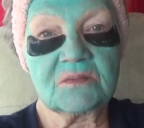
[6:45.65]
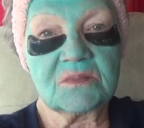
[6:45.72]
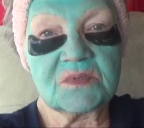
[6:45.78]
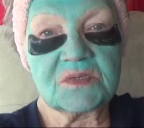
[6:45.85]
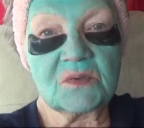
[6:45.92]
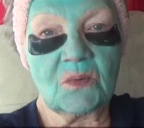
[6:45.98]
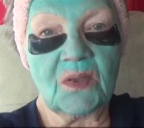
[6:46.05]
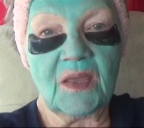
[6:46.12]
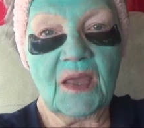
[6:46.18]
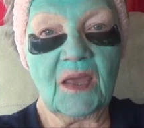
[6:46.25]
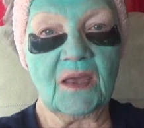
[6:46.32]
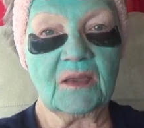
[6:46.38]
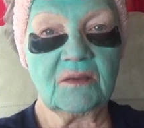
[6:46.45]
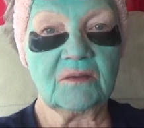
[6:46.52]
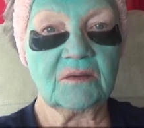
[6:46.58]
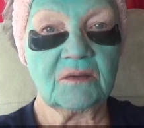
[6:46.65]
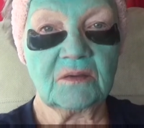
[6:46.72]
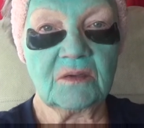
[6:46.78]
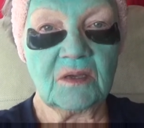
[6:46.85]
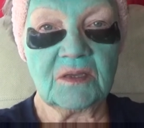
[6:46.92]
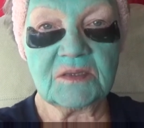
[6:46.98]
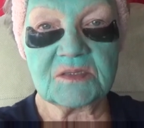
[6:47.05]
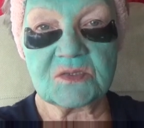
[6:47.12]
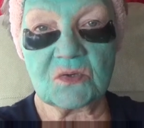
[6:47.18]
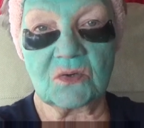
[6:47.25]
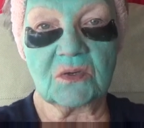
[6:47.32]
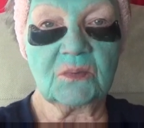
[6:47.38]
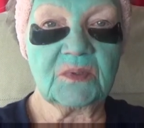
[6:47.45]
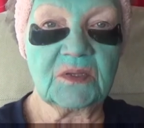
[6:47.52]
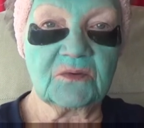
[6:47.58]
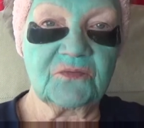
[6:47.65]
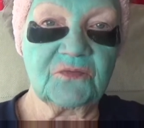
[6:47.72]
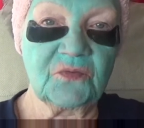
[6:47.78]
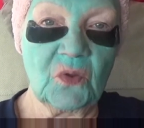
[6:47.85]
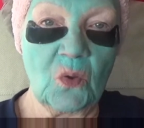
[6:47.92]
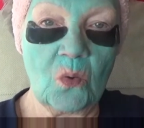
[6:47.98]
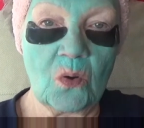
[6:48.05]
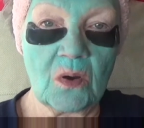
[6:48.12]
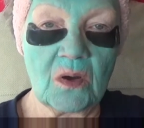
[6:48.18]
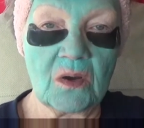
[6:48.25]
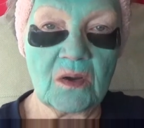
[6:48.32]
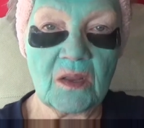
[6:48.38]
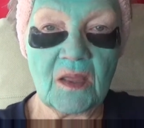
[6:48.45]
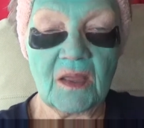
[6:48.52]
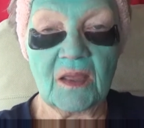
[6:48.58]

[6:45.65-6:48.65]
so I had I started with the floor